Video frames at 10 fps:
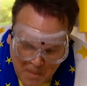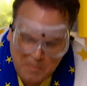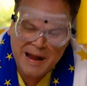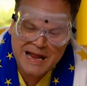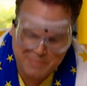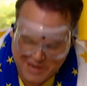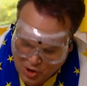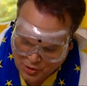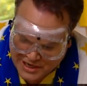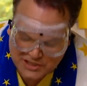A baby
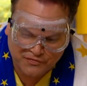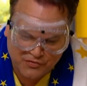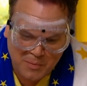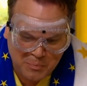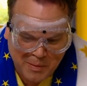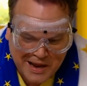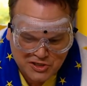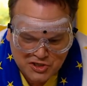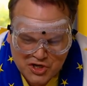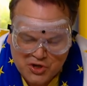contest, front
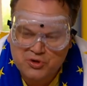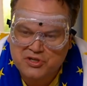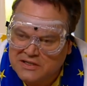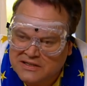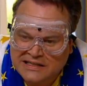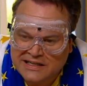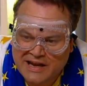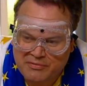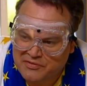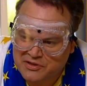page news.
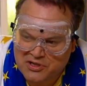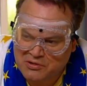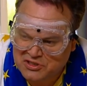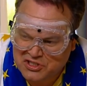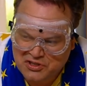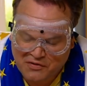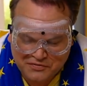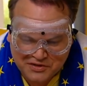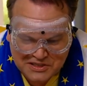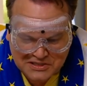Everything's gone soft
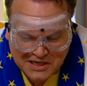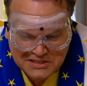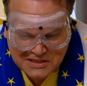these days.